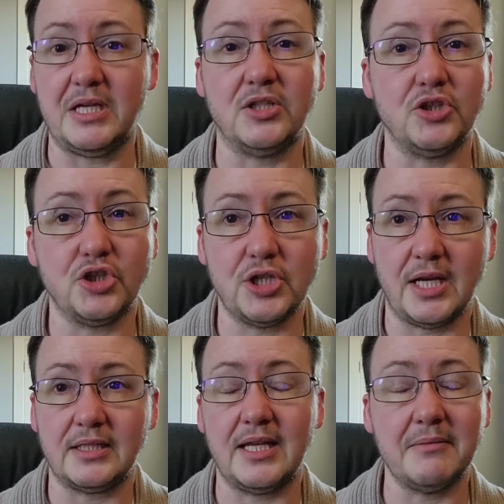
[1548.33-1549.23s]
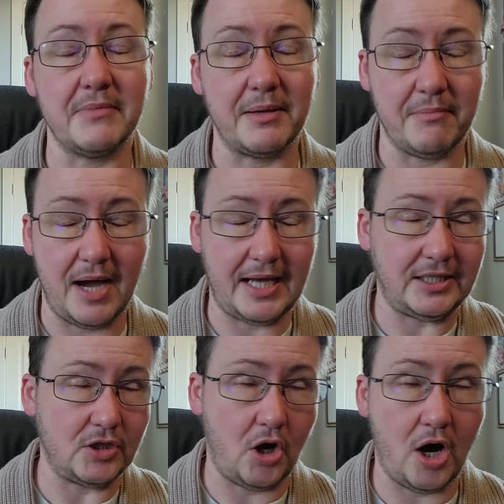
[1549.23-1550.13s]
binge and get my
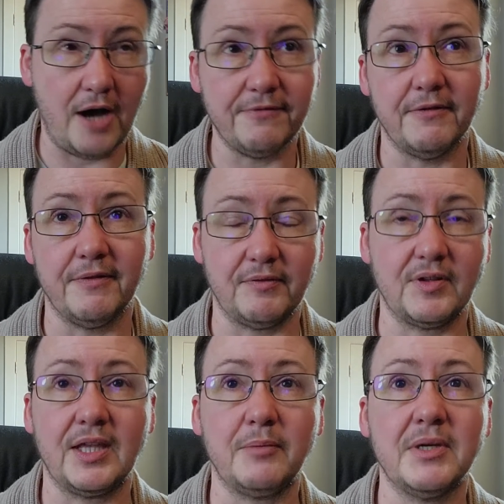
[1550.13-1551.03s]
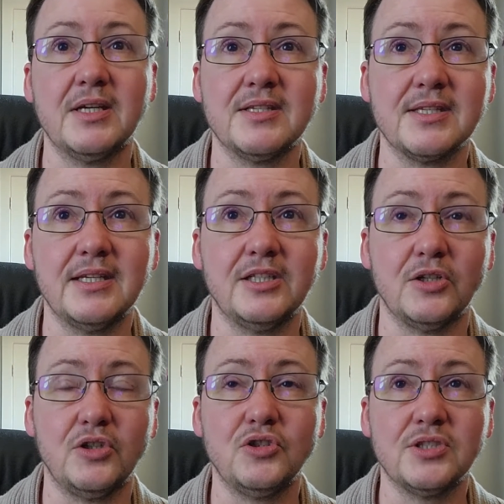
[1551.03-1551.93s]
mind off of everything, because, you know,
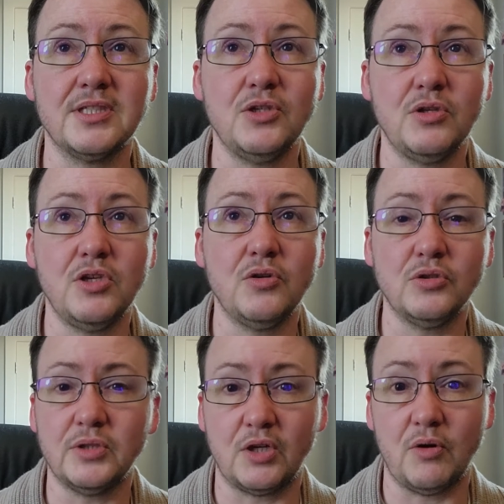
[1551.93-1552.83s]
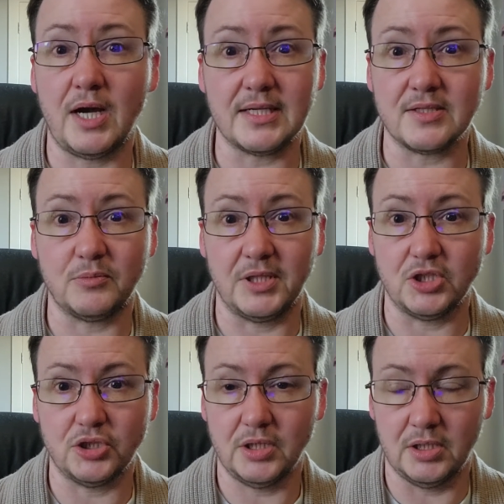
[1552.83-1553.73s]
you just, you, you can only cry so
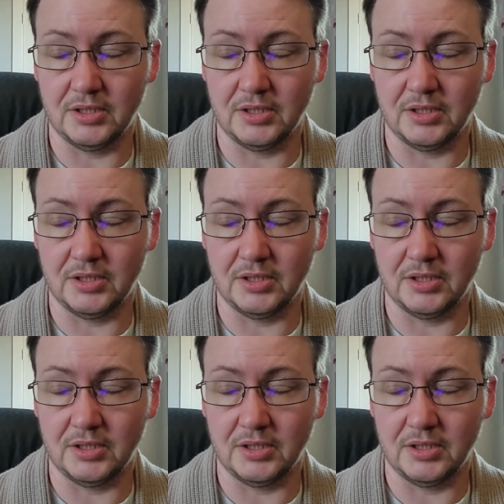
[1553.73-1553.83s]
much.